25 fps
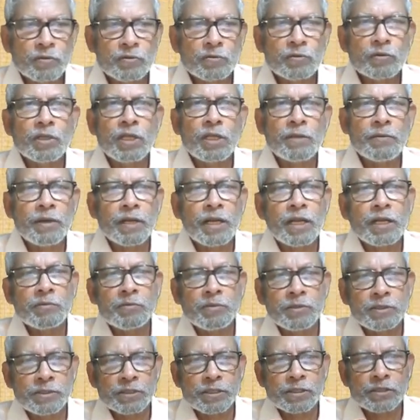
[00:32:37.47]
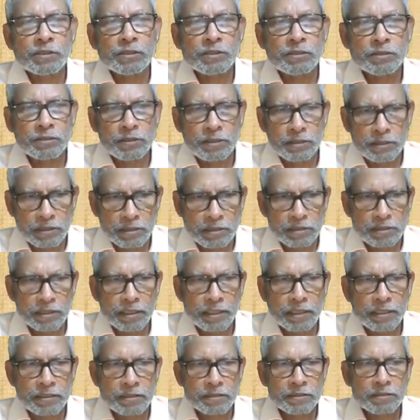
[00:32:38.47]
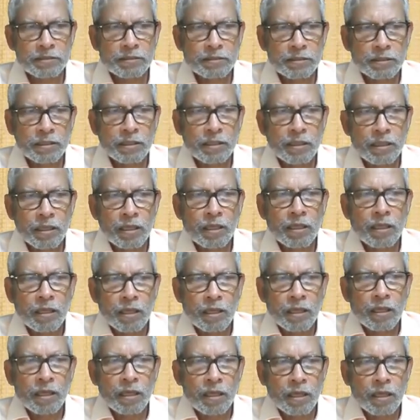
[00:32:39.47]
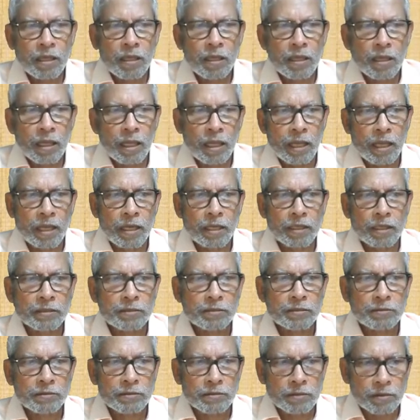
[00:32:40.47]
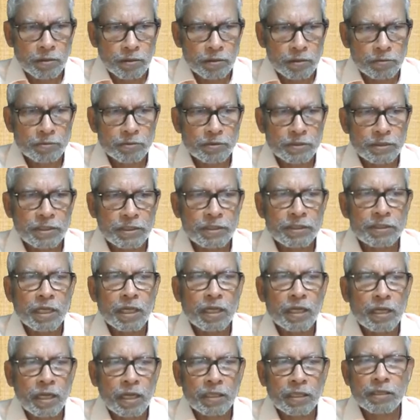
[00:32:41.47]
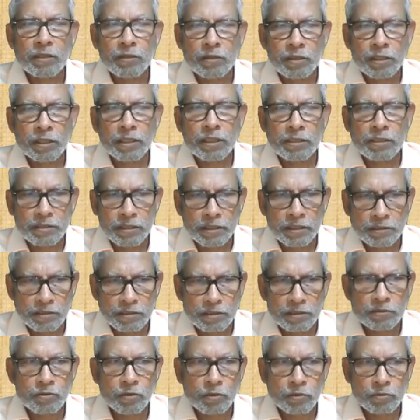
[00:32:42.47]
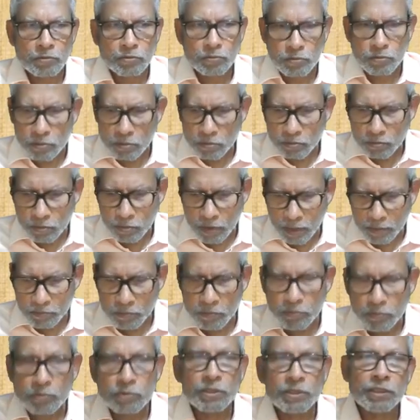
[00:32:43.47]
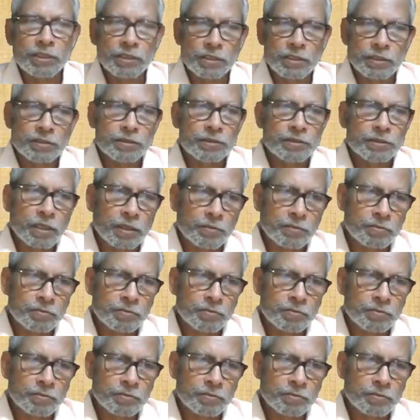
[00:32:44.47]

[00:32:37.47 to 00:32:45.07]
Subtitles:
So labor administrations in the states and to see the unorganized sectors also, they have to see it.